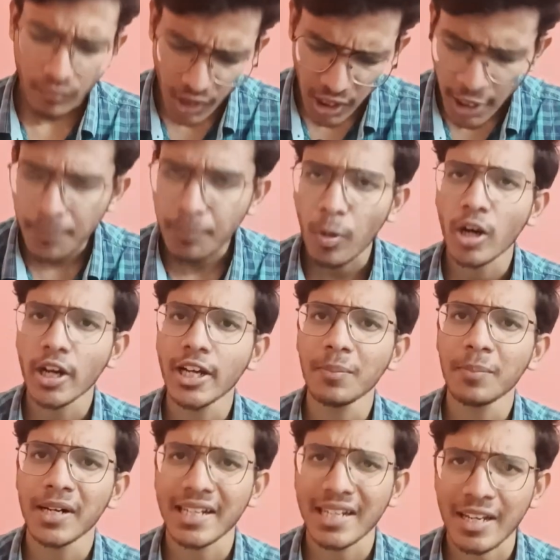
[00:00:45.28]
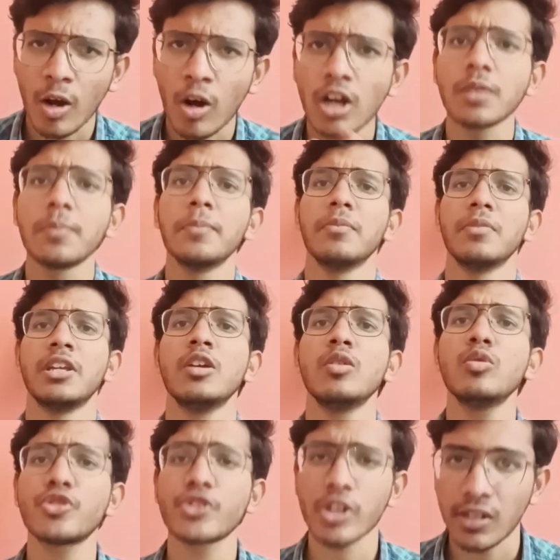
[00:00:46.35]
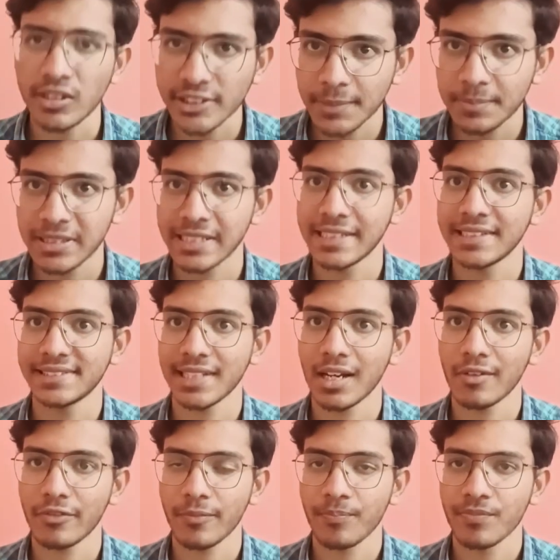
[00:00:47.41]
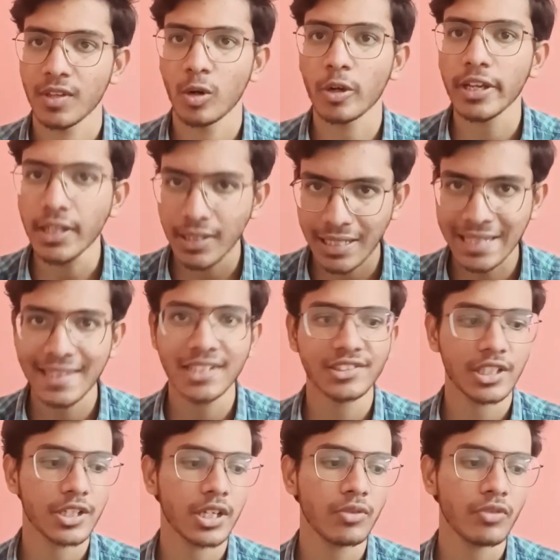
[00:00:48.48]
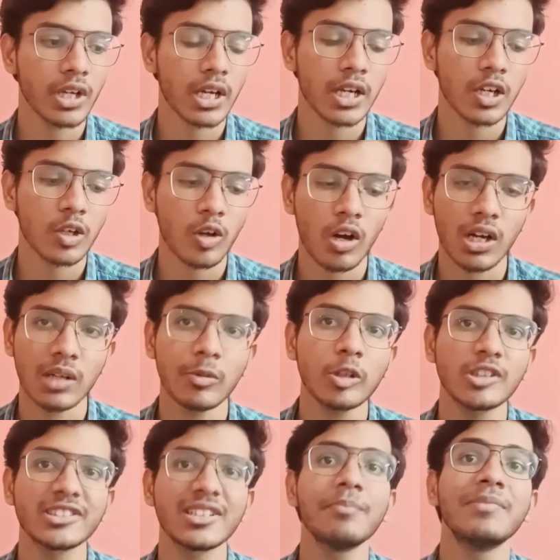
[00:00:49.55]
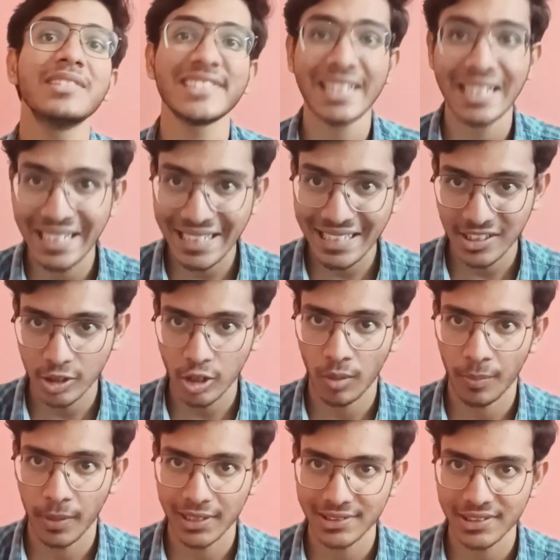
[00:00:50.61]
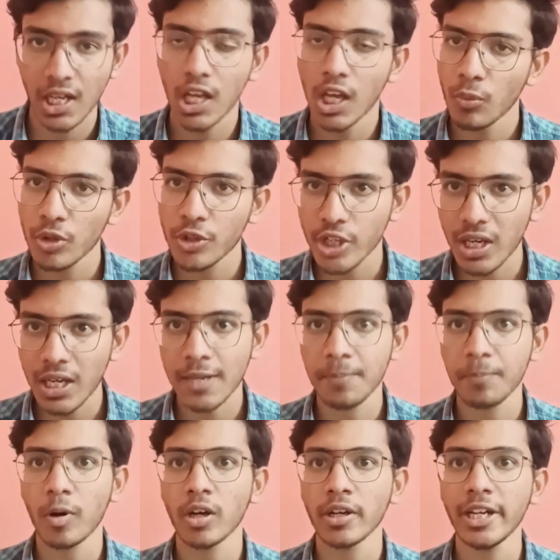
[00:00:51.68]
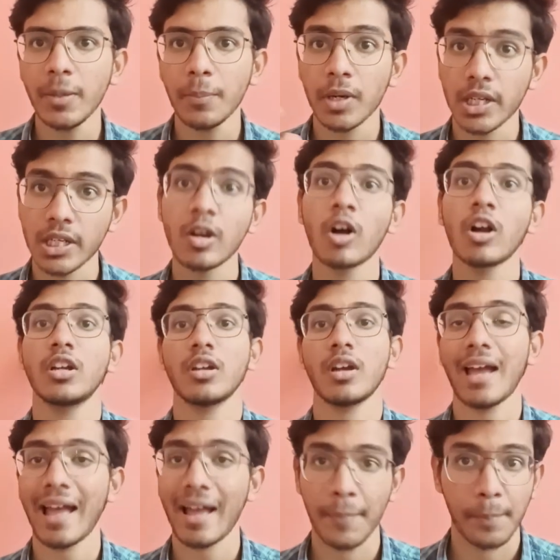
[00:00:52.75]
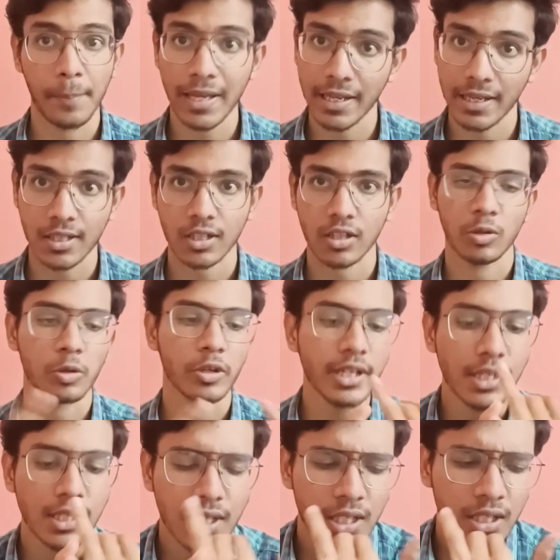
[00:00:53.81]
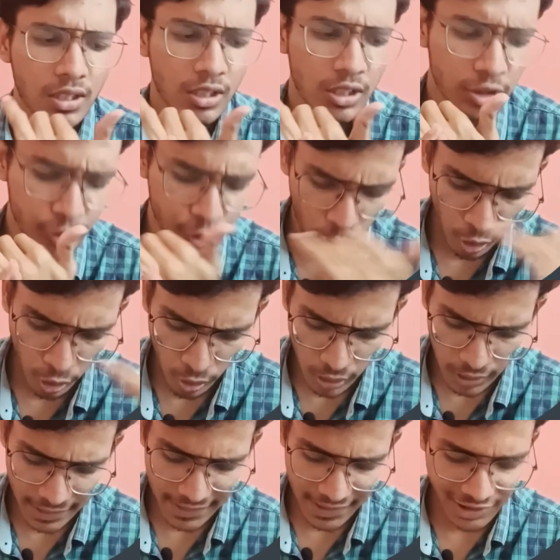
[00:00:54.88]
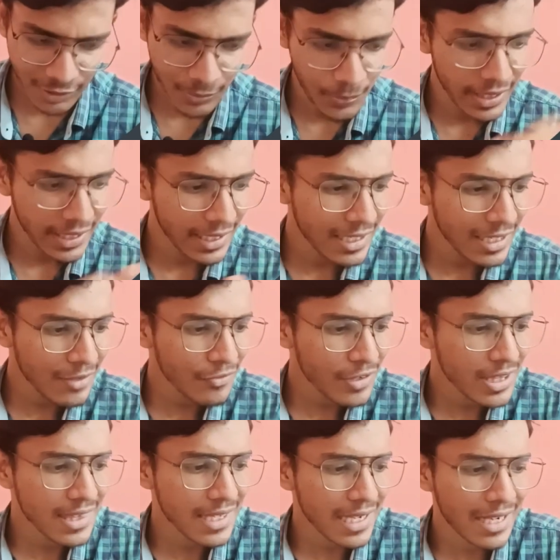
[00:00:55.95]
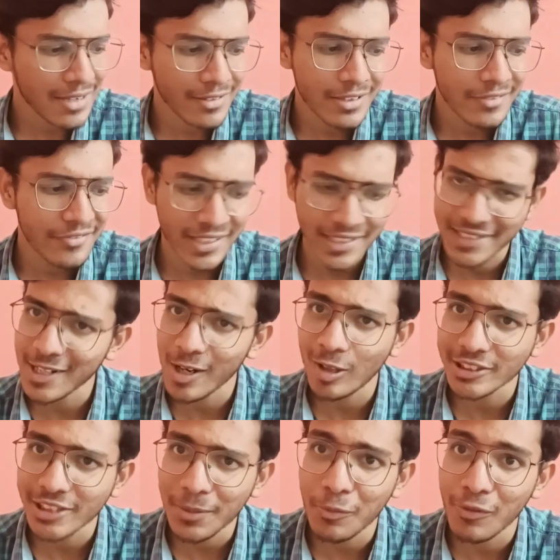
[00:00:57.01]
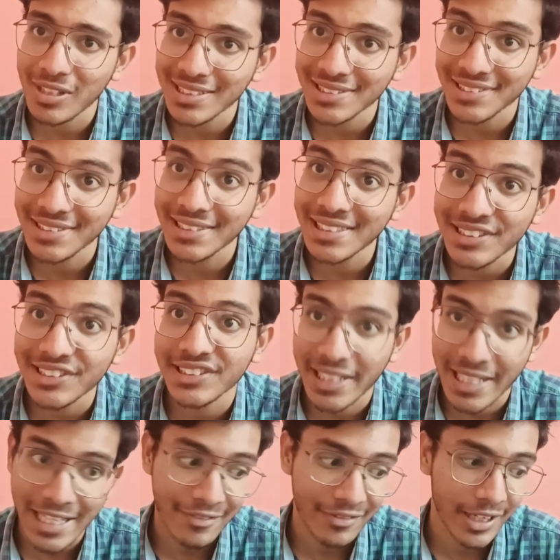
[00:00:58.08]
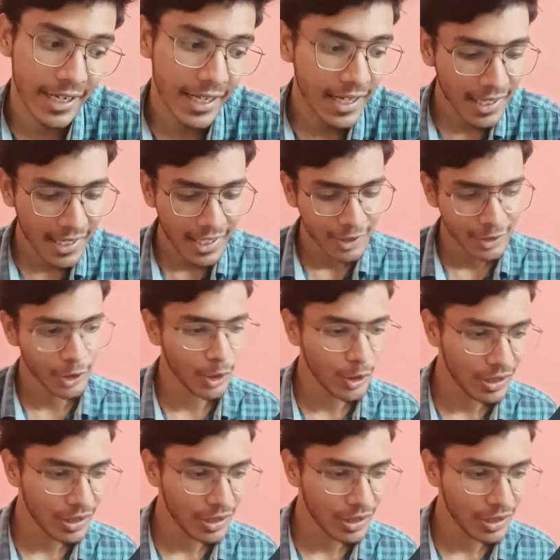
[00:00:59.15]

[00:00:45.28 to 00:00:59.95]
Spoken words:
important but not huge concepts in itself. Okay, in this session we are going to talk about some miscellaneous topics which are important but not big. Okay, so let us begin with our first concept, which is this keyword. So